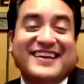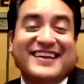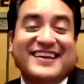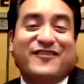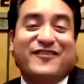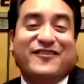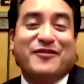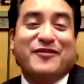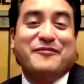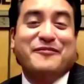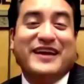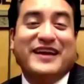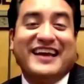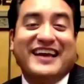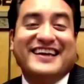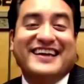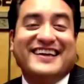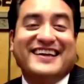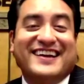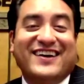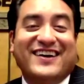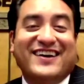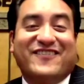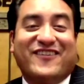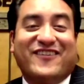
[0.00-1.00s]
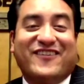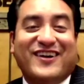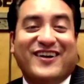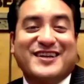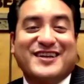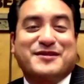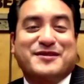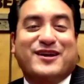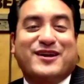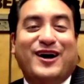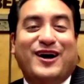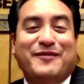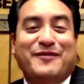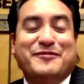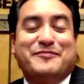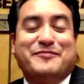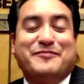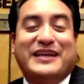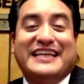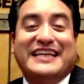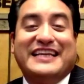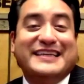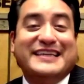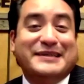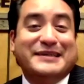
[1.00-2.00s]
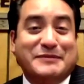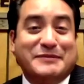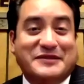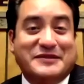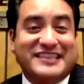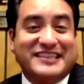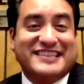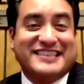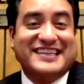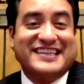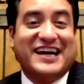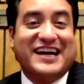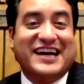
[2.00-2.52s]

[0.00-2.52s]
me, for us common plebes, it's not.